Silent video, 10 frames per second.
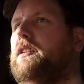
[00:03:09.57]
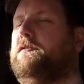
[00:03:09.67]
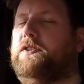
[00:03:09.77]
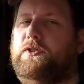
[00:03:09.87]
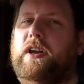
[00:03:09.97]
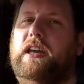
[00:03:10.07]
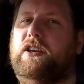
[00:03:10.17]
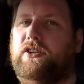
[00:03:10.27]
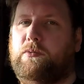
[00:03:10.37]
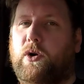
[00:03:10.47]
Frustrating
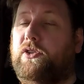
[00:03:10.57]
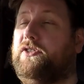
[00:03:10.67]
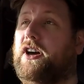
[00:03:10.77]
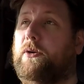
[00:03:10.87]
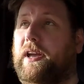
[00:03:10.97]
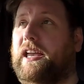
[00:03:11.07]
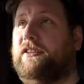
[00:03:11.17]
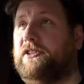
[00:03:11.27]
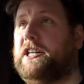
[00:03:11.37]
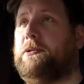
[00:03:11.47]
as it was though, it
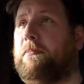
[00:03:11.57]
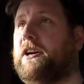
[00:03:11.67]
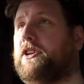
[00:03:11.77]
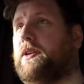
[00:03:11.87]
is nice back on